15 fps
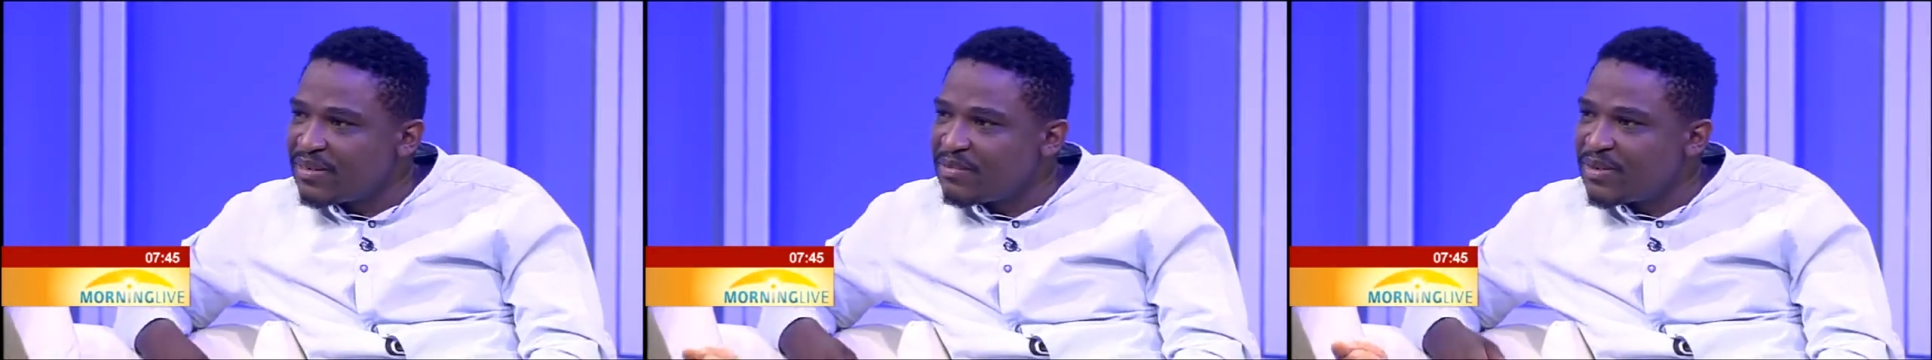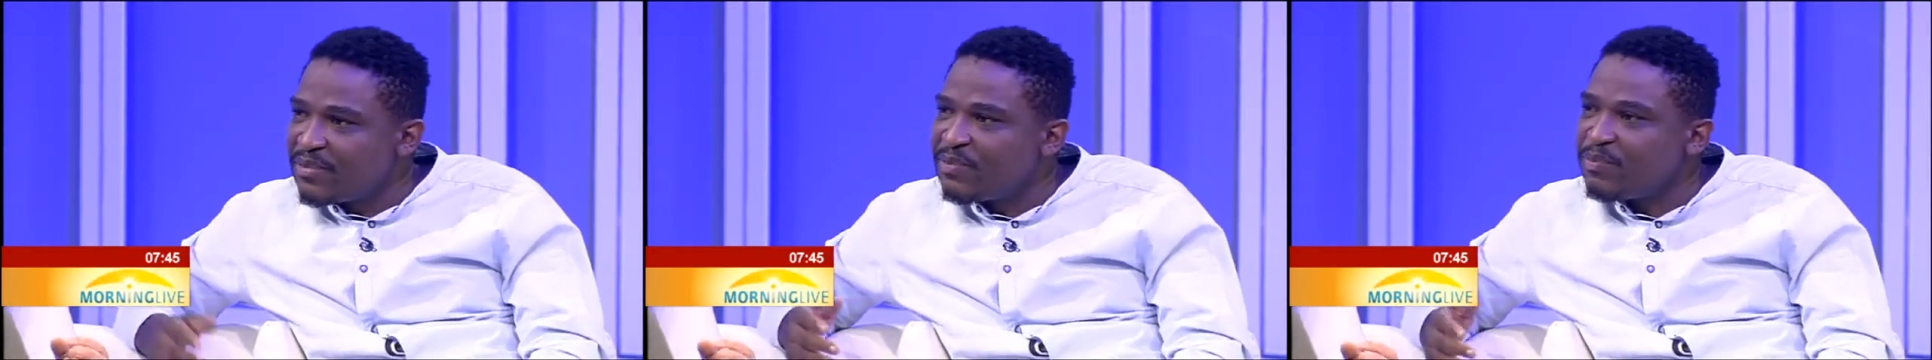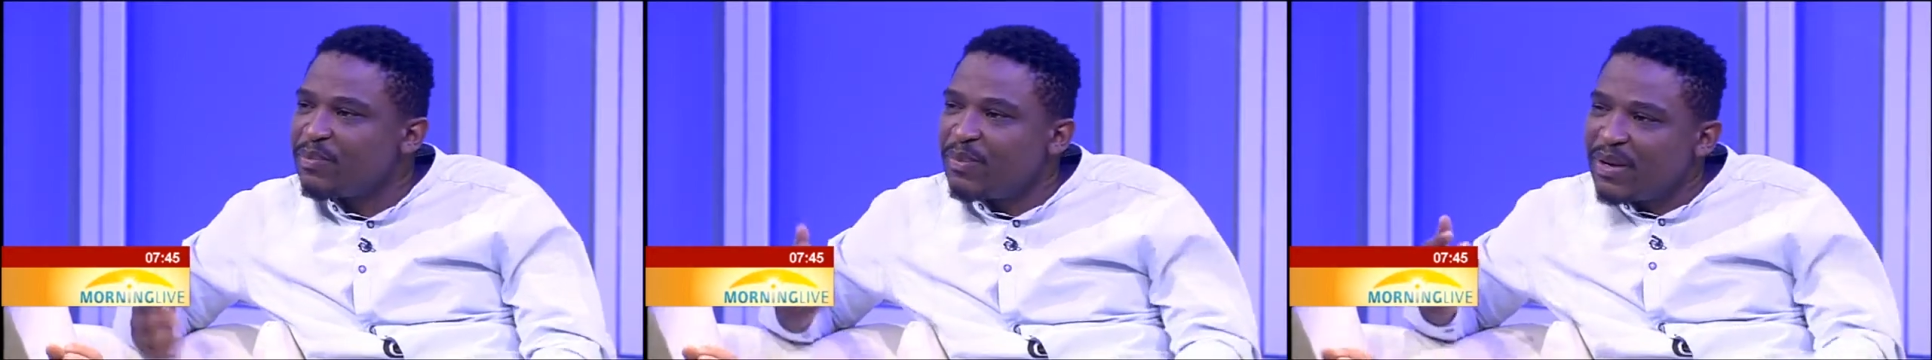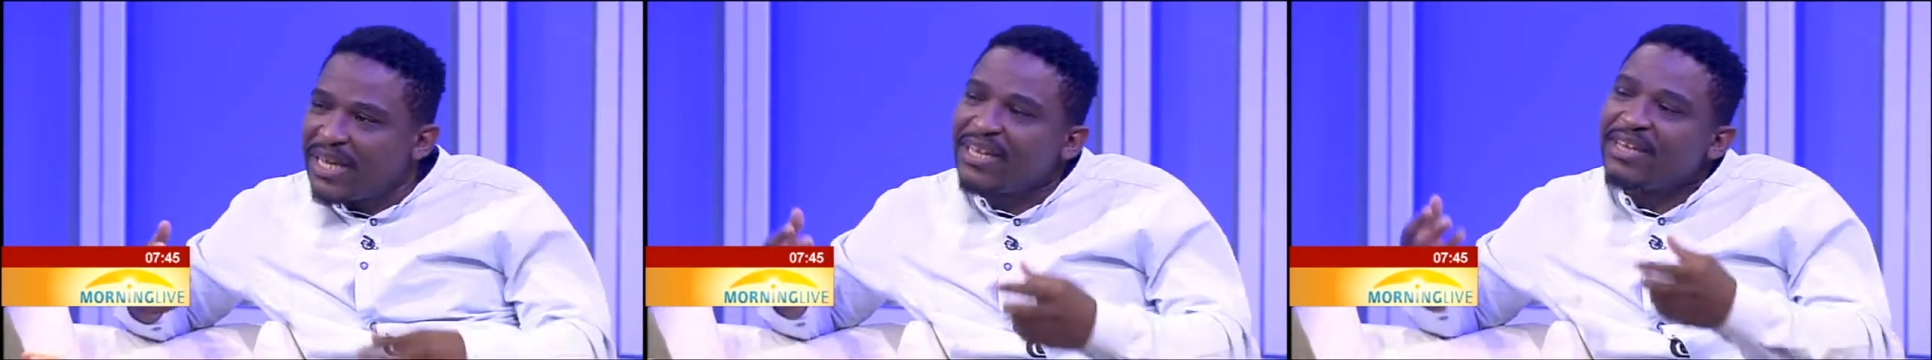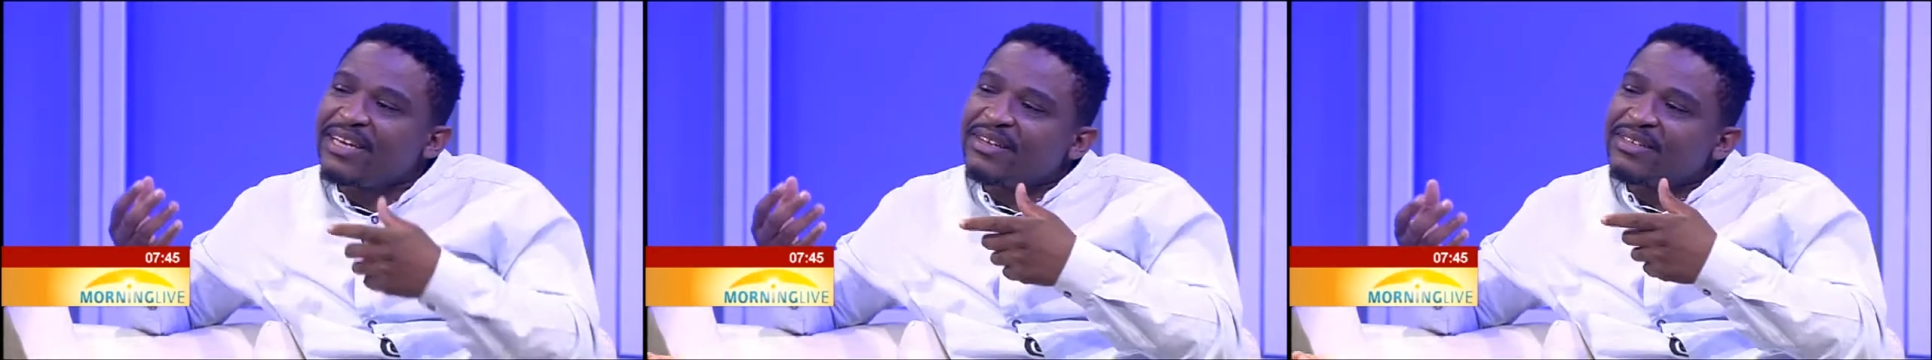yeah
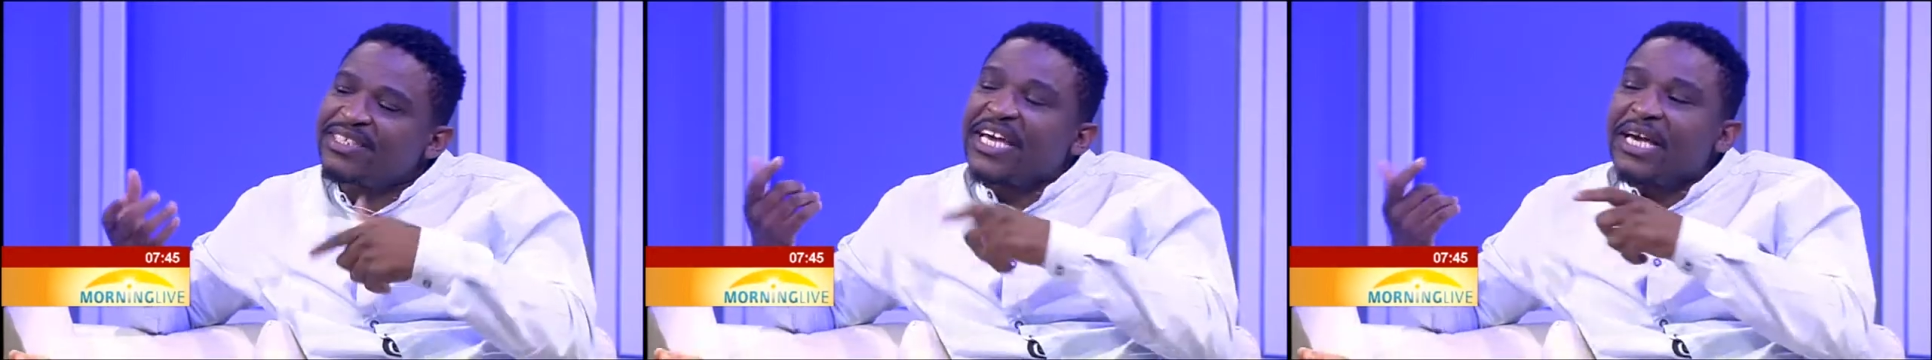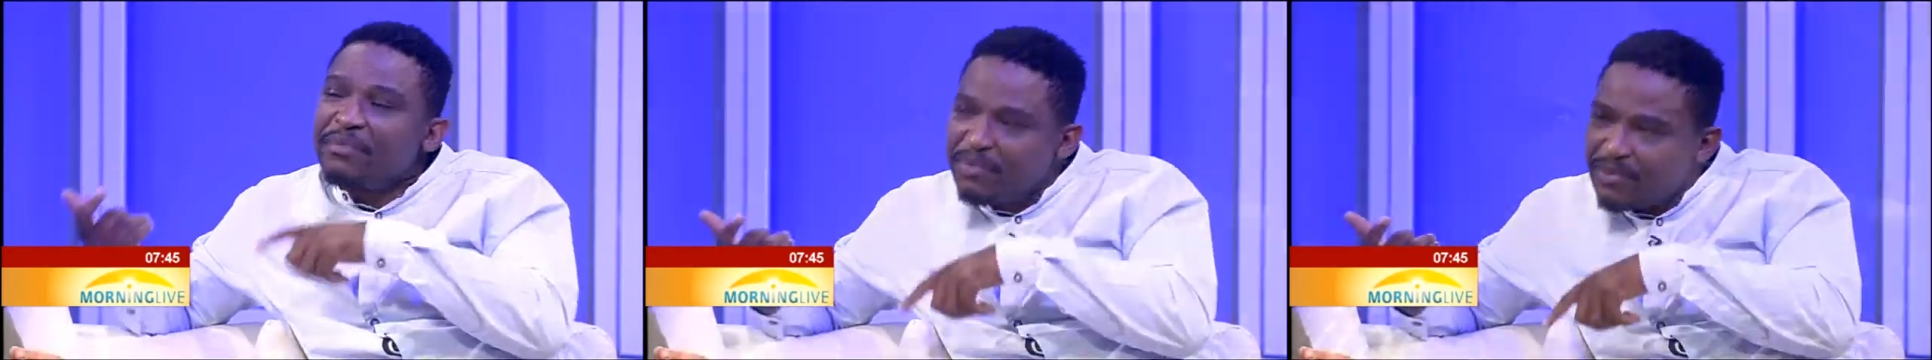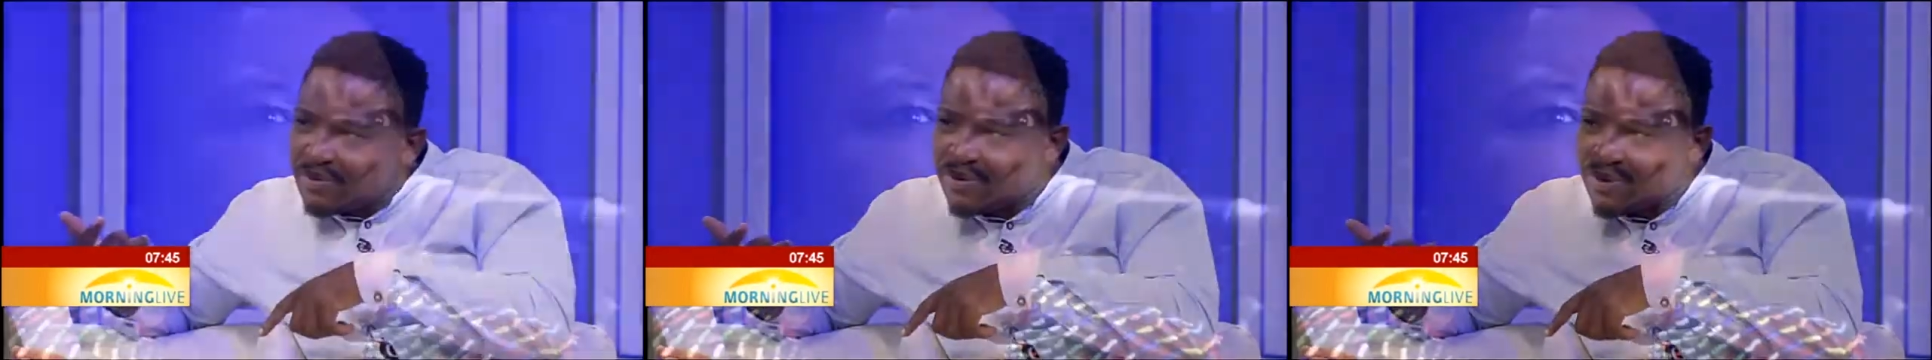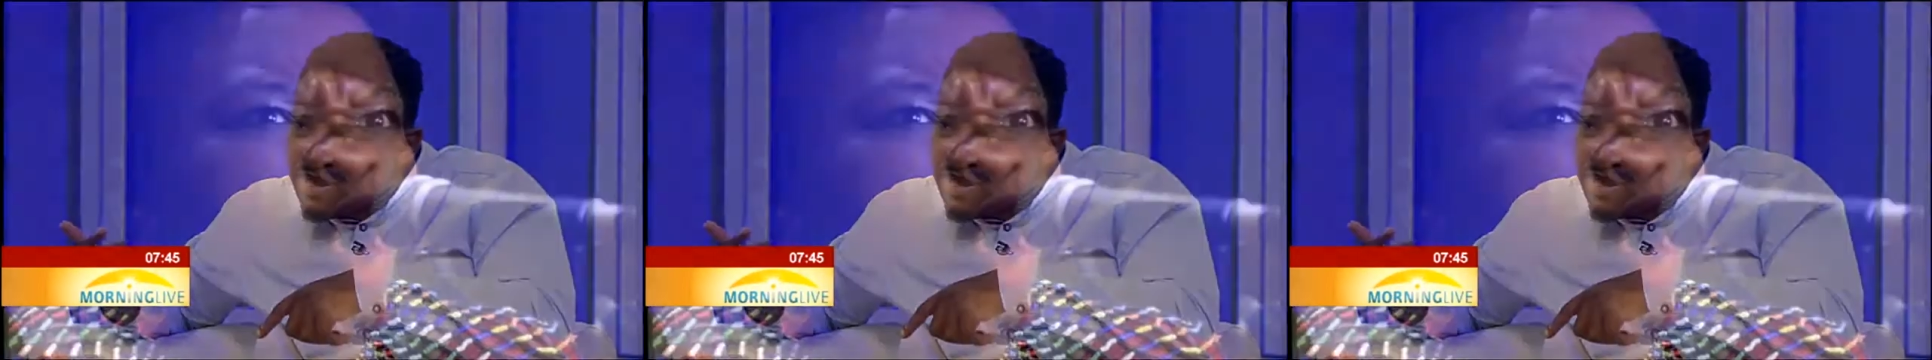like tape.